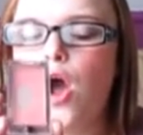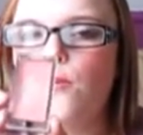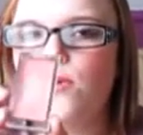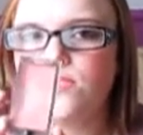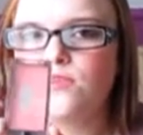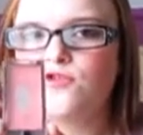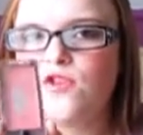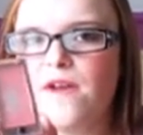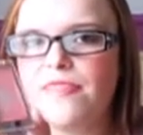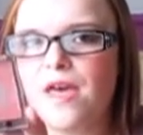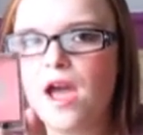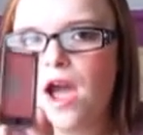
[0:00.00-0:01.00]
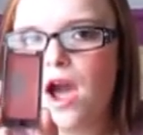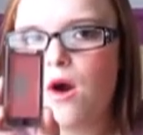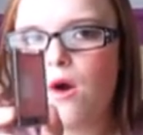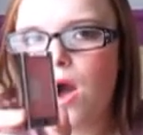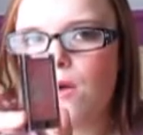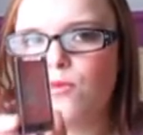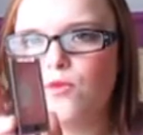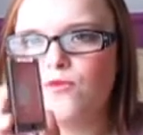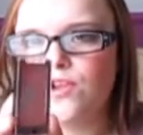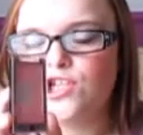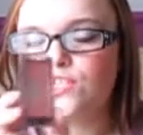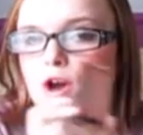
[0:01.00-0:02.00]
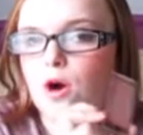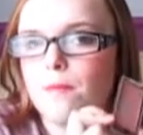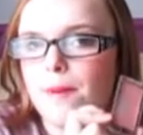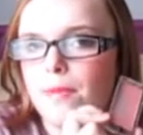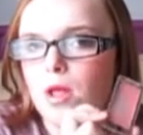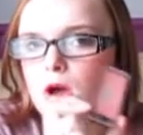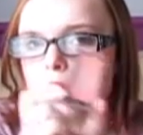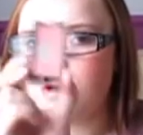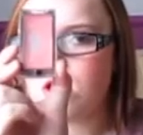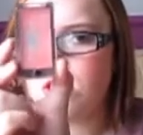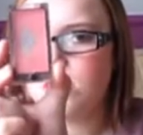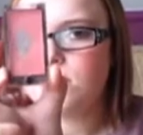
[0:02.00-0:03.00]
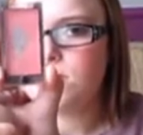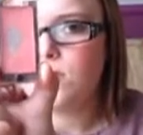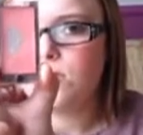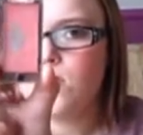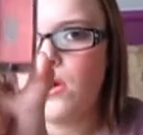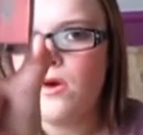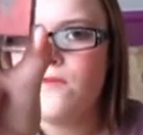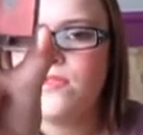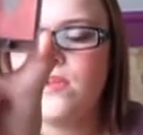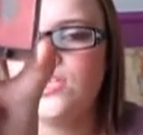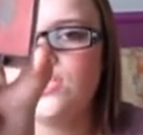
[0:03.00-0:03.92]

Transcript: Once I've tried that out, I will feature that on my blog. So go over there and